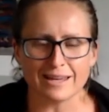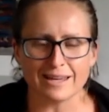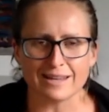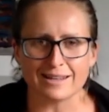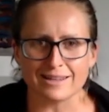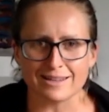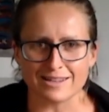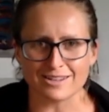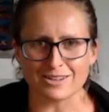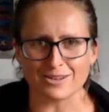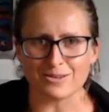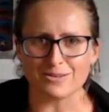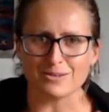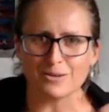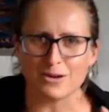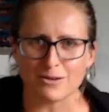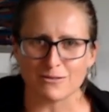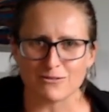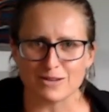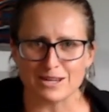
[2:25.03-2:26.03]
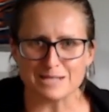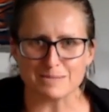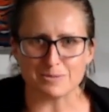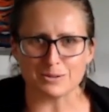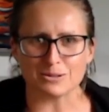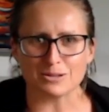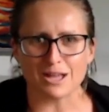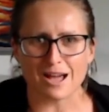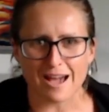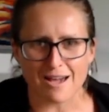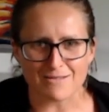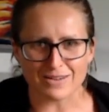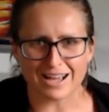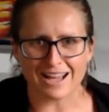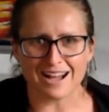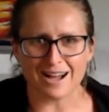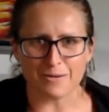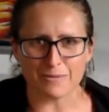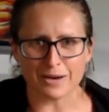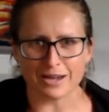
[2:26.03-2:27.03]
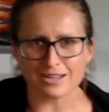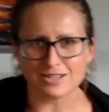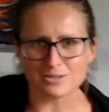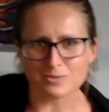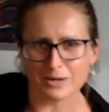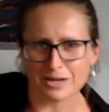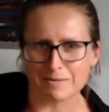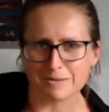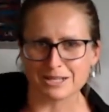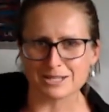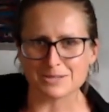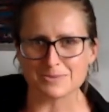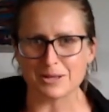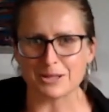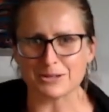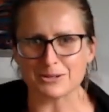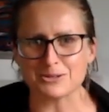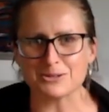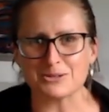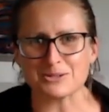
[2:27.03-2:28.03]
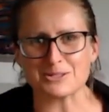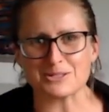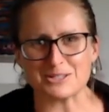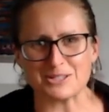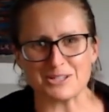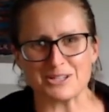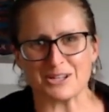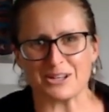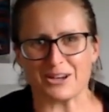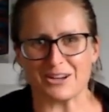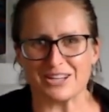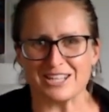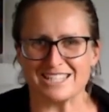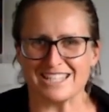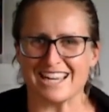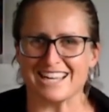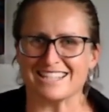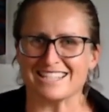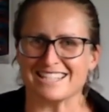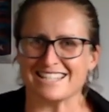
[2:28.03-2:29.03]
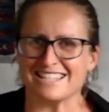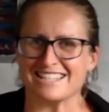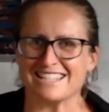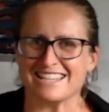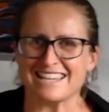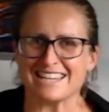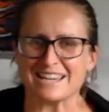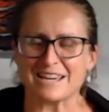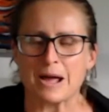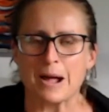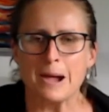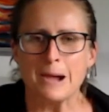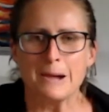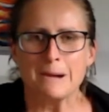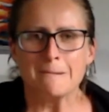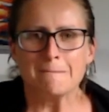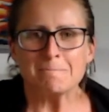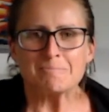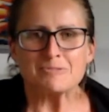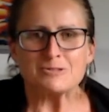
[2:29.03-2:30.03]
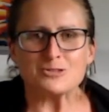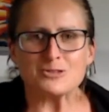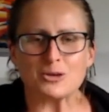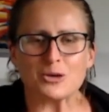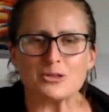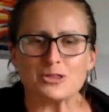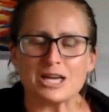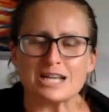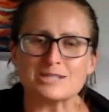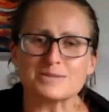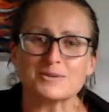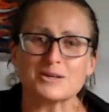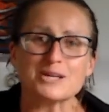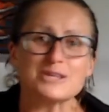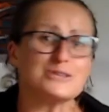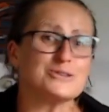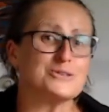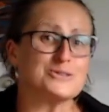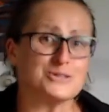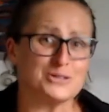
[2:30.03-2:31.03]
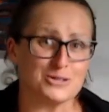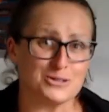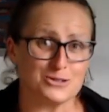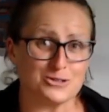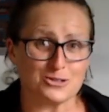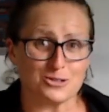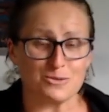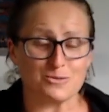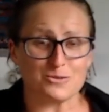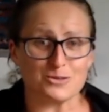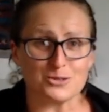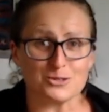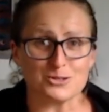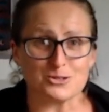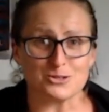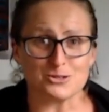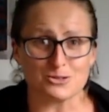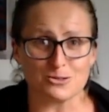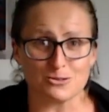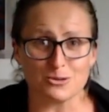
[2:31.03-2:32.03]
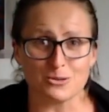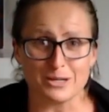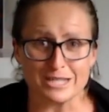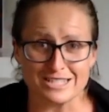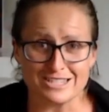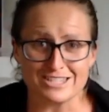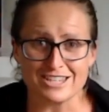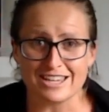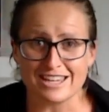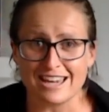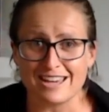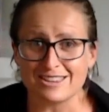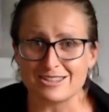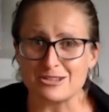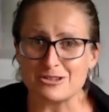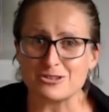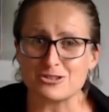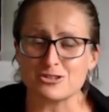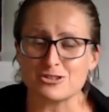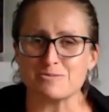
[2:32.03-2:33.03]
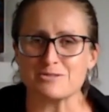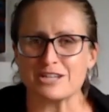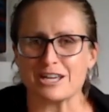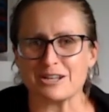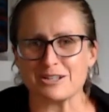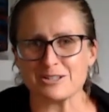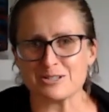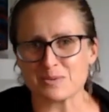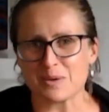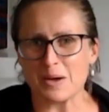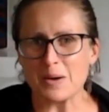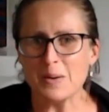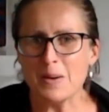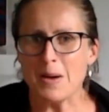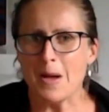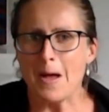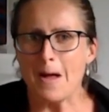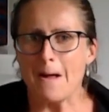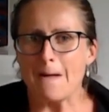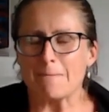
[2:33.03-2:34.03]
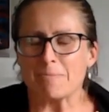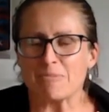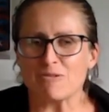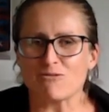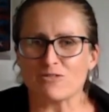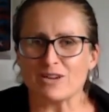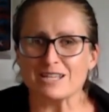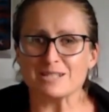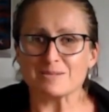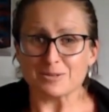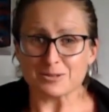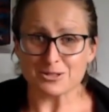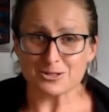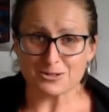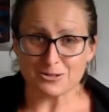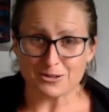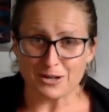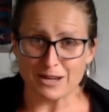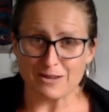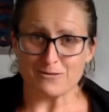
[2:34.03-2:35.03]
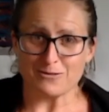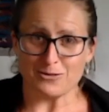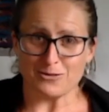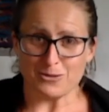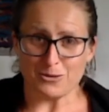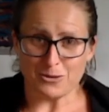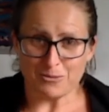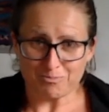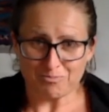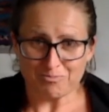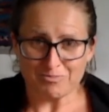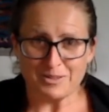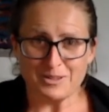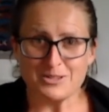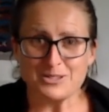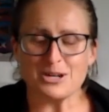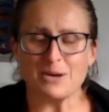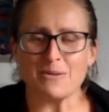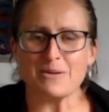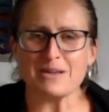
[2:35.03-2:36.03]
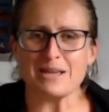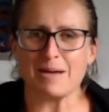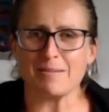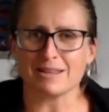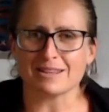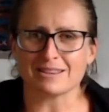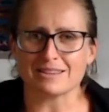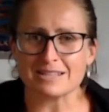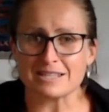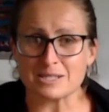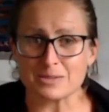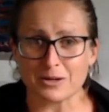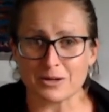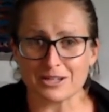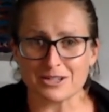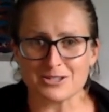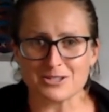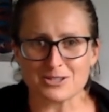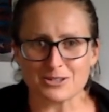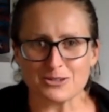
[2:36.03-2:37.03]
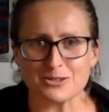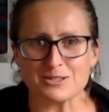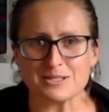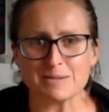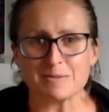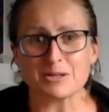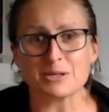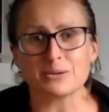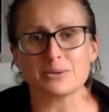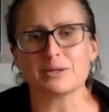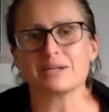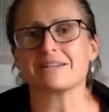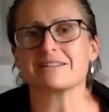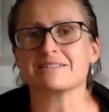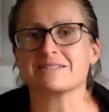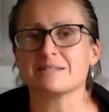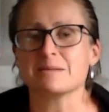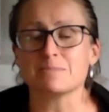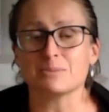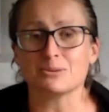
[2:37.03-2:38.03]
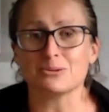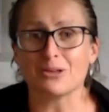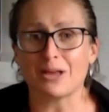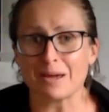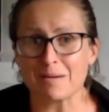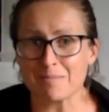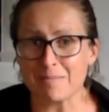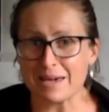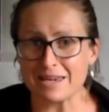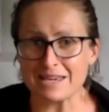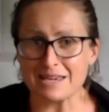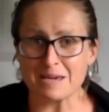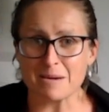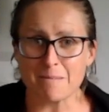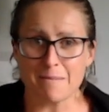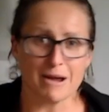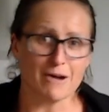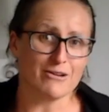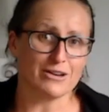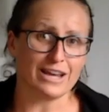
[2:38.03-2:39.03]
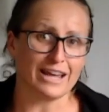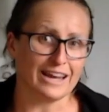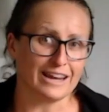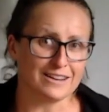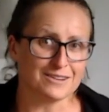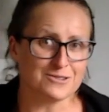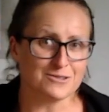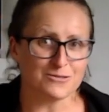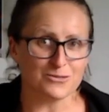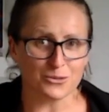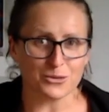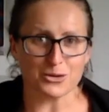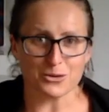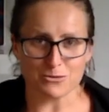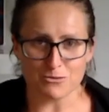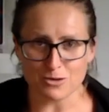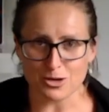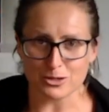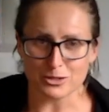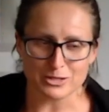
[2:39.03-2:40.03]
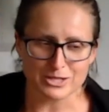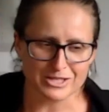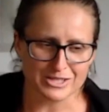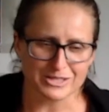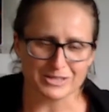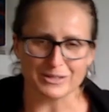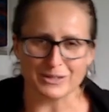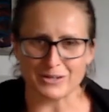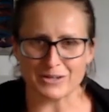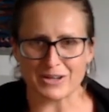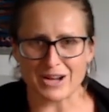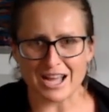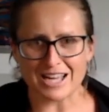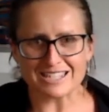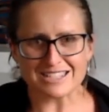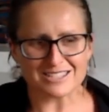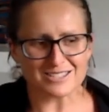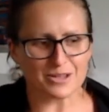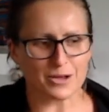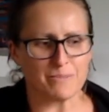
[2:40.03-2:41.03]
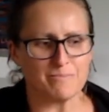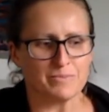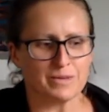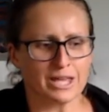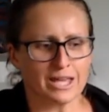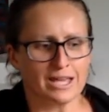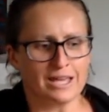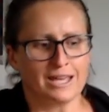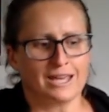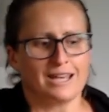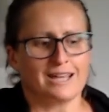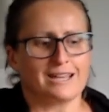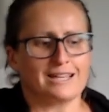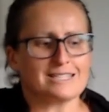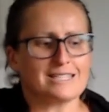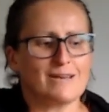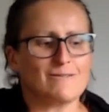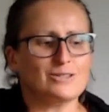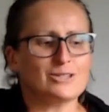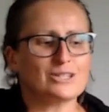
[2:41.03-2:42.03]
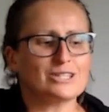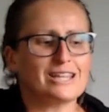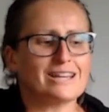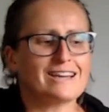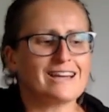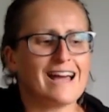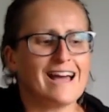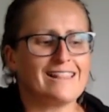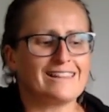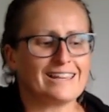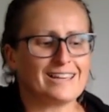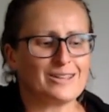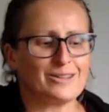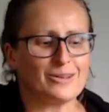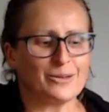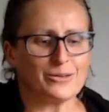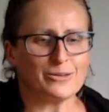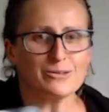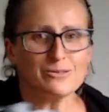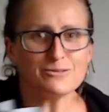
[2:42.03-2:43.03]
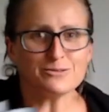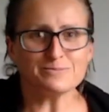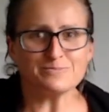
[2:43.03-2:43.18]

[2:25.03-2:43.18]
And, you know, on a Facebook Live, I can't wait 20 minutes while it cooks and, you know, dance and sing. So that's what I use the YouTube for. So do always check out the YouTube channel as well. That Facebook is great for showing up like this, where I can show you something quick and simple, like making a marinade for your roast. All right. So let's have a look at that garlic clove.